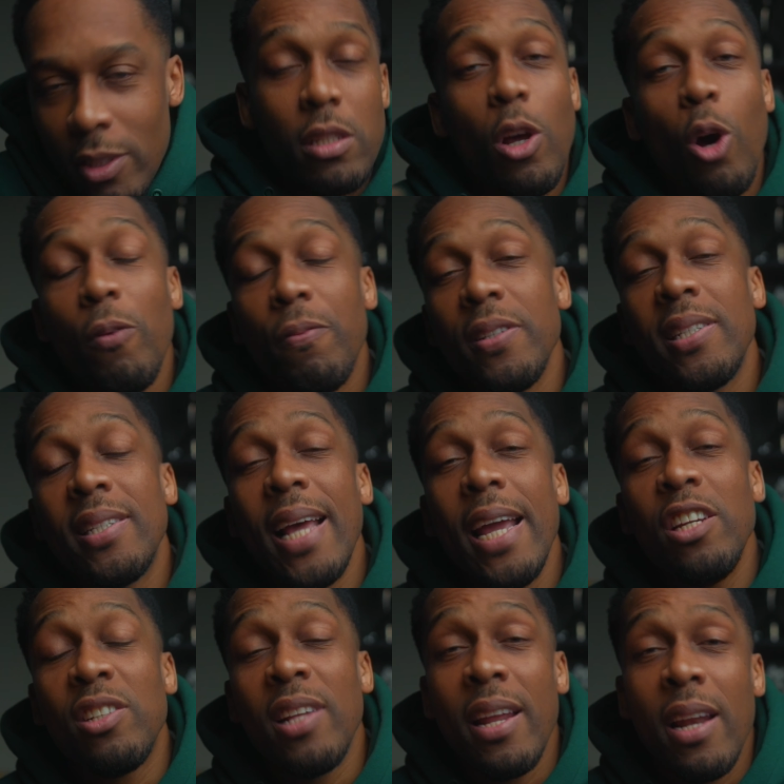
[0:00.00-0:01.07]
So for
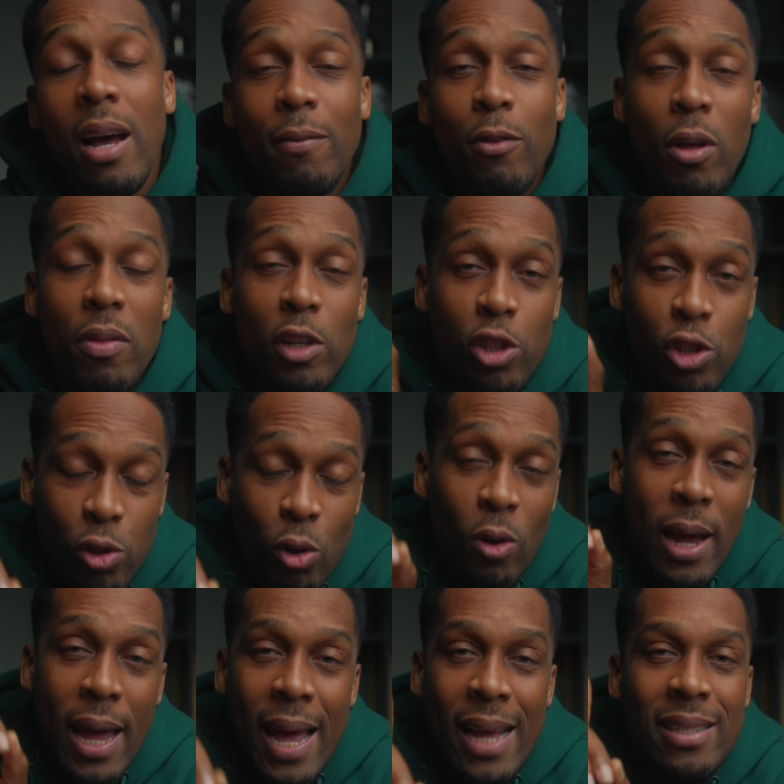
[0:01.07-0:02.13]
stage then, I've got the
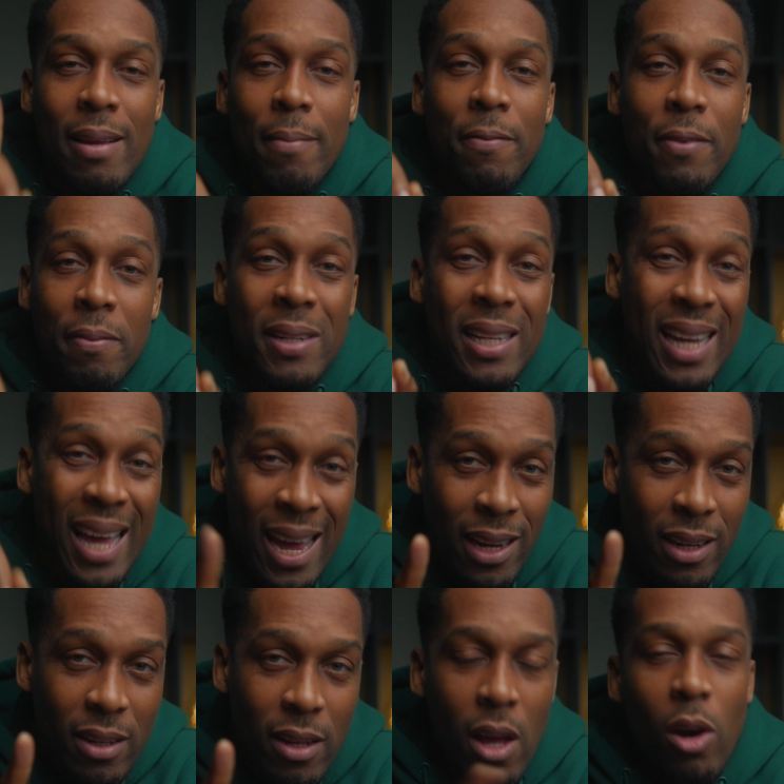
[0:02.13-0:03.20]
Shure SM7B,
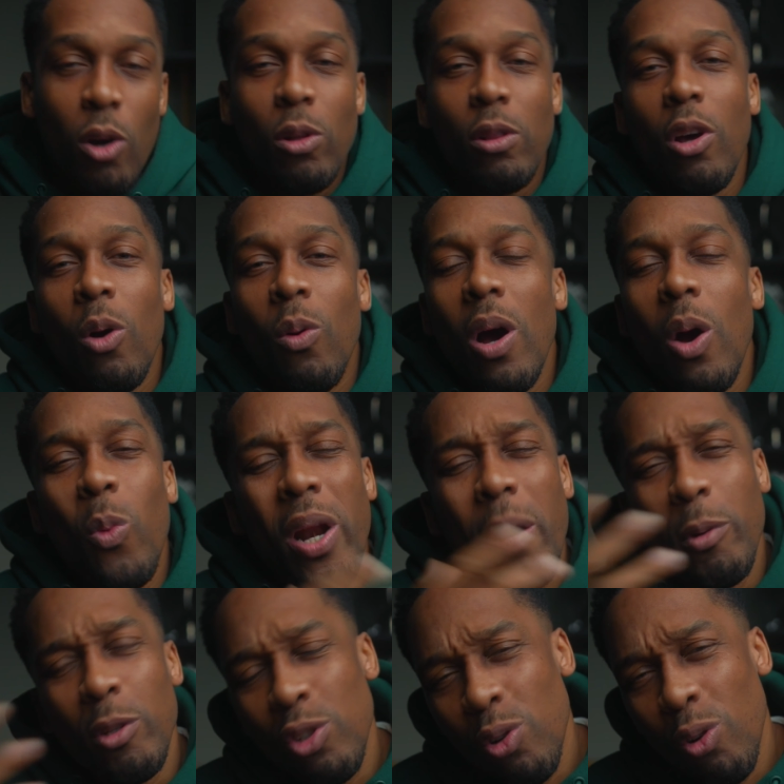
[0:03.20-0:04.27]
although when
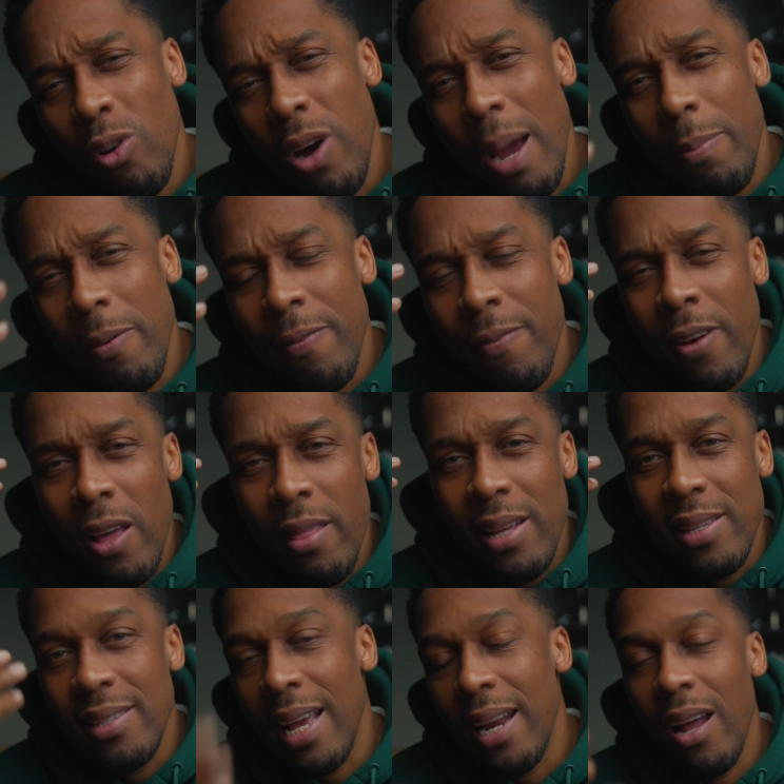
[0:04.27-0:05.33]
I'm on tour, I prefer the
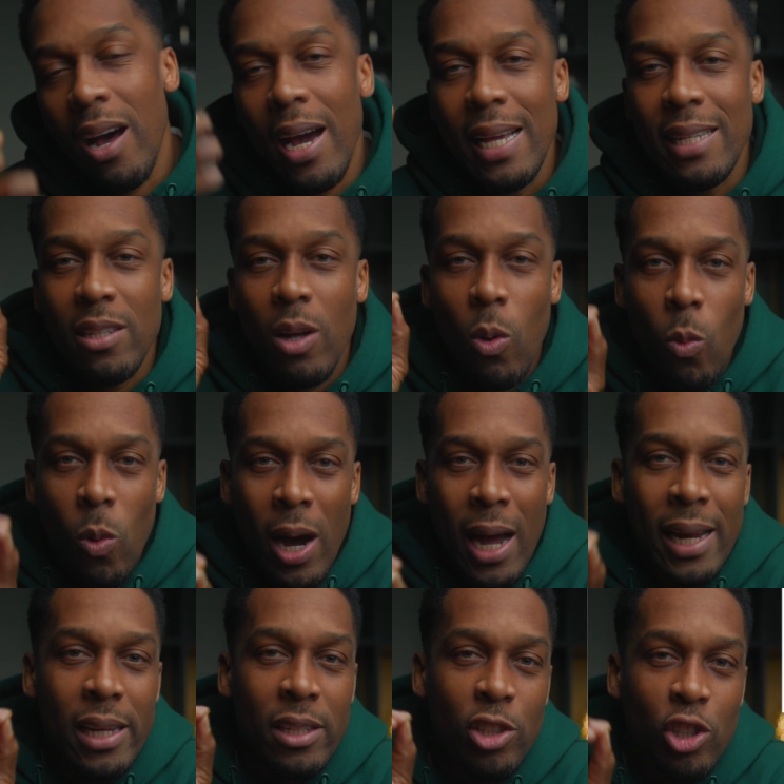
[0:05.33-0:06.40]
Sennheiser
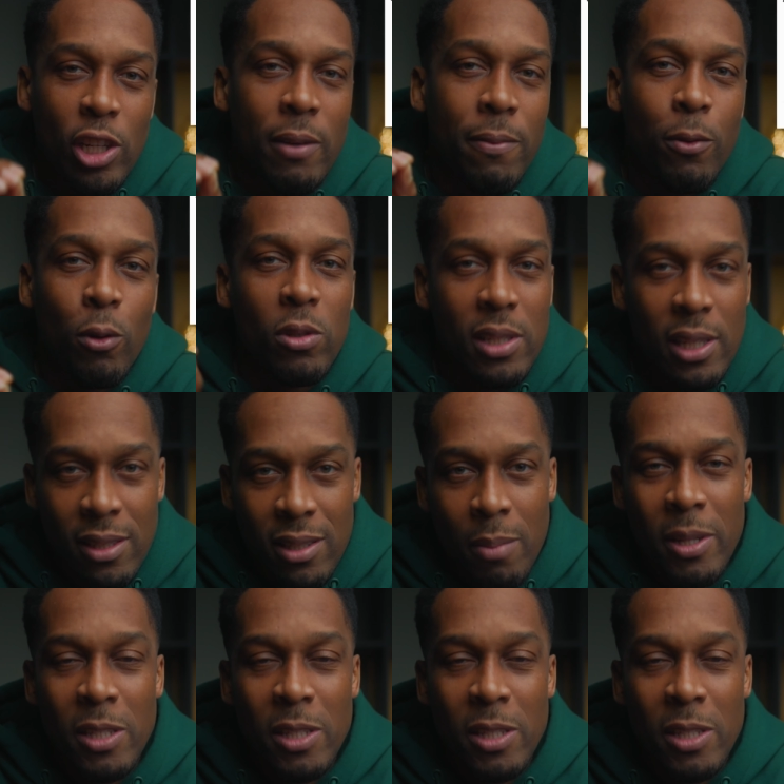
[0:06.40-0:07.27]
Wireless G4 system.